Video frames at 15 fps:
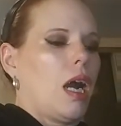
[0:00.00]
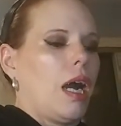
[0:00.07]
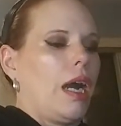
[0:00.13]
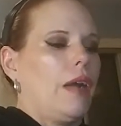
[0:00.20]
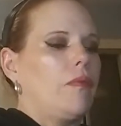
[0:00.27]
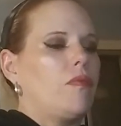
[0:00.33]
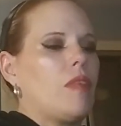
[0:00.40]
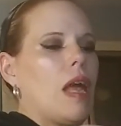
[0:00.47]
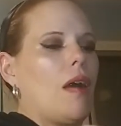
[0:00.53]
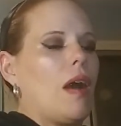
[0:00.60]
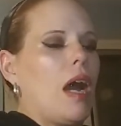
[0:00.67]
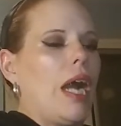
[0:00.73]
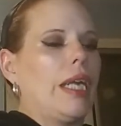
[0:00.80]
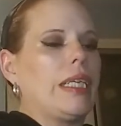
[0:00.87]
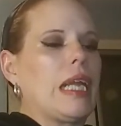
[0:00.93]

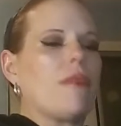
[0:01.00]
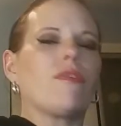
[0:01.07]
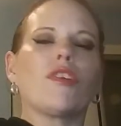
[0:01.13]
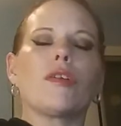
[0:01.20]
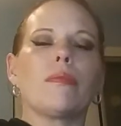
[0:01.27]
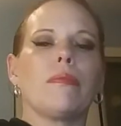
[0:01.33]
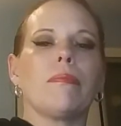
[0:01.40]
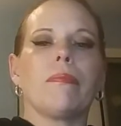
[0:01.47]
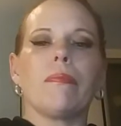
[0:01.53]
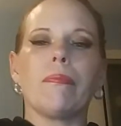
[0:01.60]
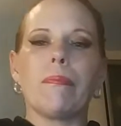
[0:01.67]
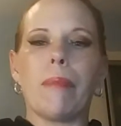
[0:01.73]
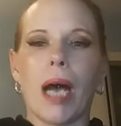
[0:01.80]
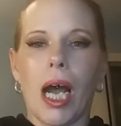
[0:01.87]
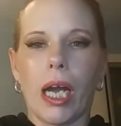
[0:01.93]
I never
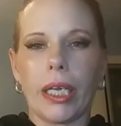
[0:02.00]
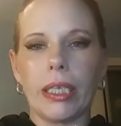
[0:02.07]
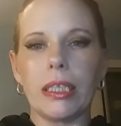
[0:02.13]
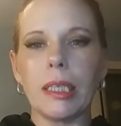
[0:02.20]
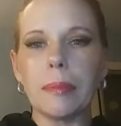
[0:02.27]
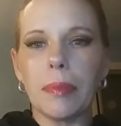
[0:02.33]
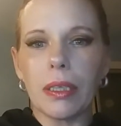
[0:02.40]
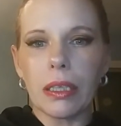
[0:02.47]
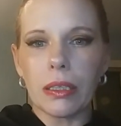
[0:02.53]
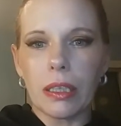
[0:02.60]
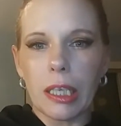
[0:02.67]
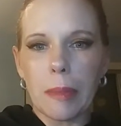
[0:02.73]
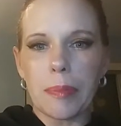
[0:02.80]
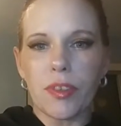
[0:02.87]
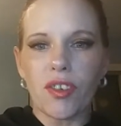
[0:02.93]
buy
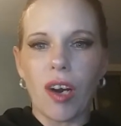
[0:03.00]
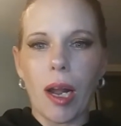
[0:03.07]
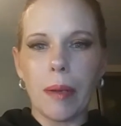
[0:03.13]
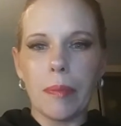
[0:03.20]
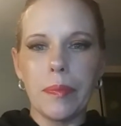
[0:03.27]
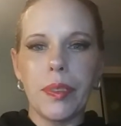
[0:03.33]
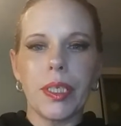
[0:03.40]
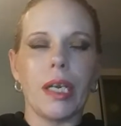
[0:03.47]
lip scrubs.